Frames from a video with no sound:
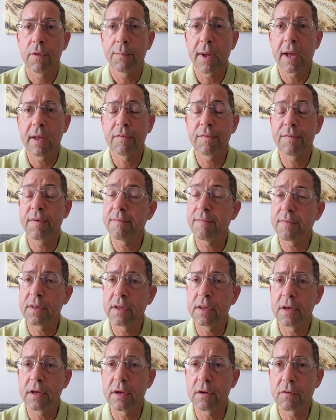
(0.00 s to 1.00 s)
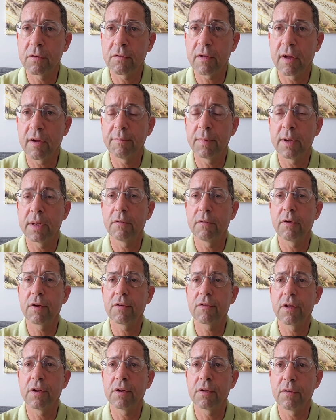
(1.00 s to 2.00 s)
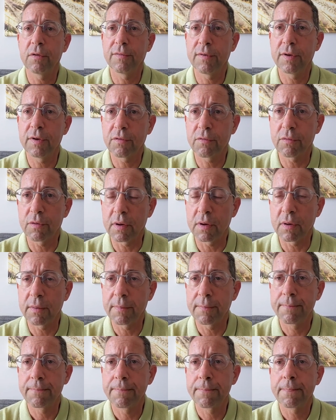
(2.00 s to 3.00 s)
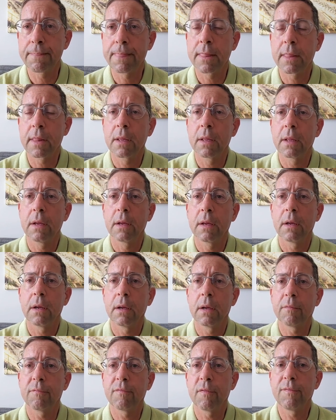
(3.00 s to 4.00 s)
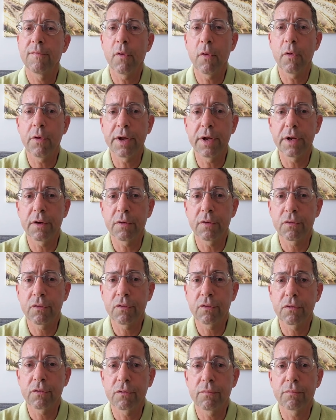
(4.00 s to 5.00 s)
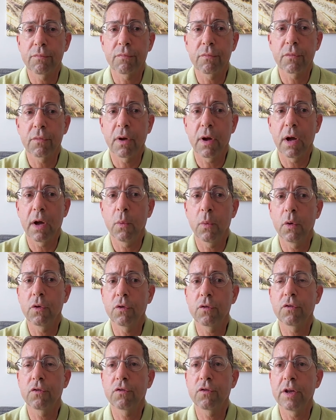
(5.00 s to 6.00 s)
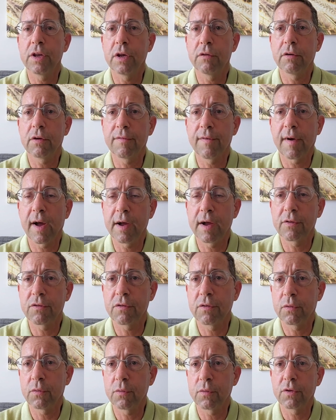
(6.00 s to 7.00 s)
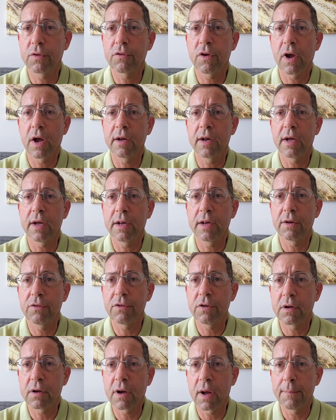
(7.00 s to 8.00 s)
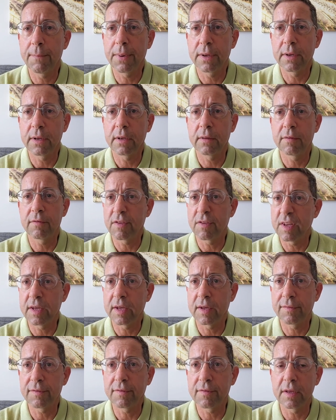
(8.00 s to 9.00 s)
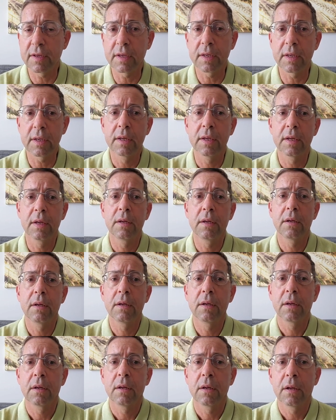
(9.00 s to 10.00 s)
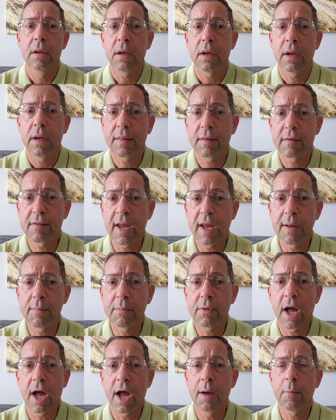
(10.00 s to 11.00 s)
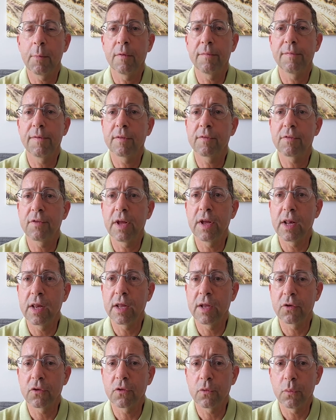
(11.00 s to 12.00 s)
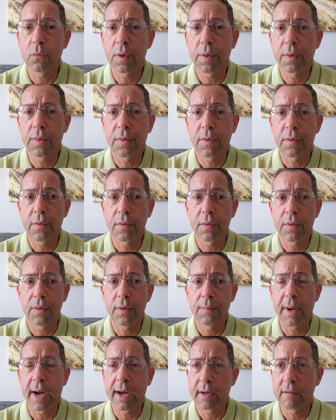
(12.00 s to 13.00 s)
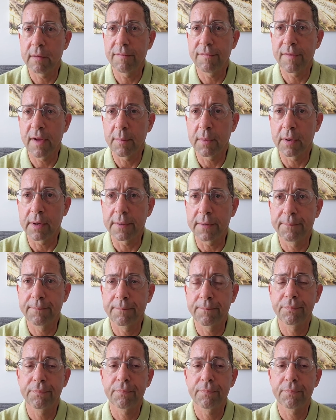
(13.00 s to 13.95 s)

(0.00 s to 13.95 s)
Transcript: For the past 15 years, I've been a resident of Israel, and for 4 years, I was senior advisor to the China Energy company CEFC, at the same time of its dealings with the Biden family.